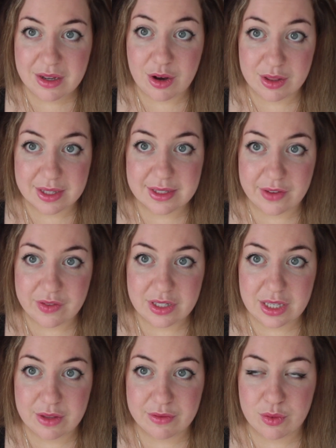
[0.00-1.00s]
on the
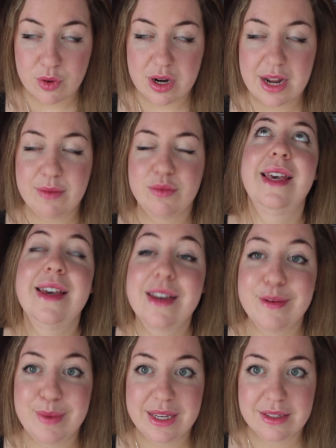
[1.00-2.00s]
17th floor, and I
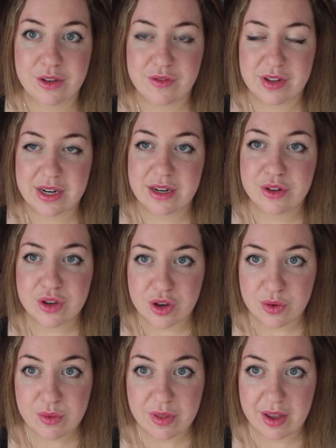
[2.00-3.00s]
kick myself that I didn't
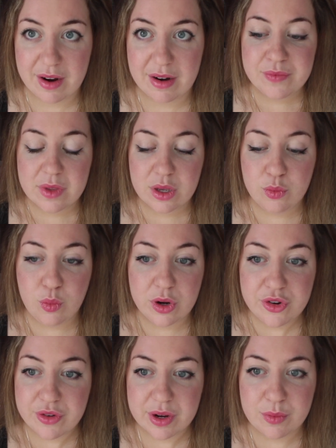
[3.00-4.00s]
go there,
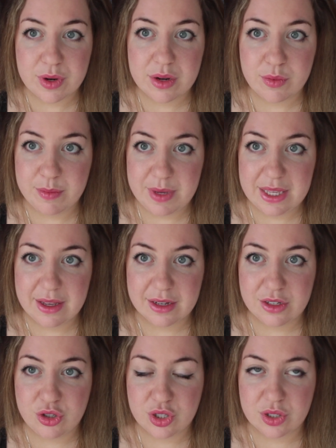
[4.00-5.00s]
wondering what it would be
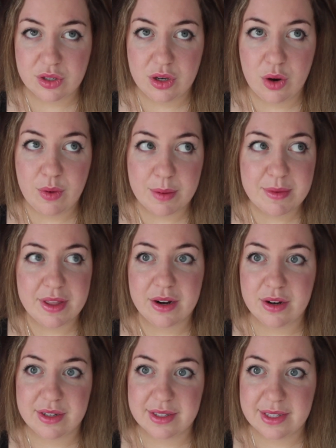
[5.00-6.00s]
like to just go up there
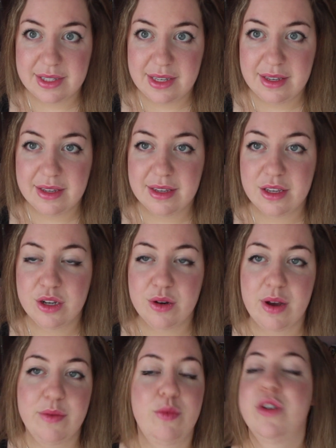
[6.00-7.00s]
and see. You know,
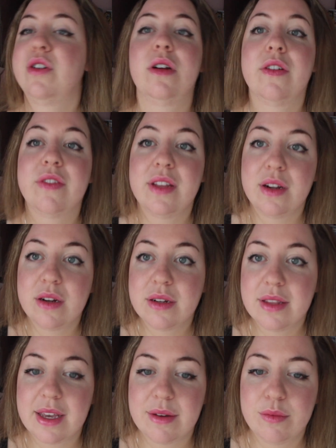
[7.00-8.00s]
I wonder if they're
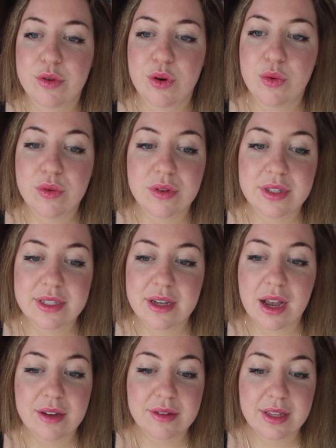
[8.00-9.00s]
like were old
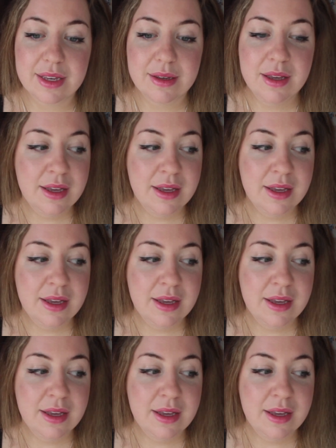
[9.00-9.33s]
style, like,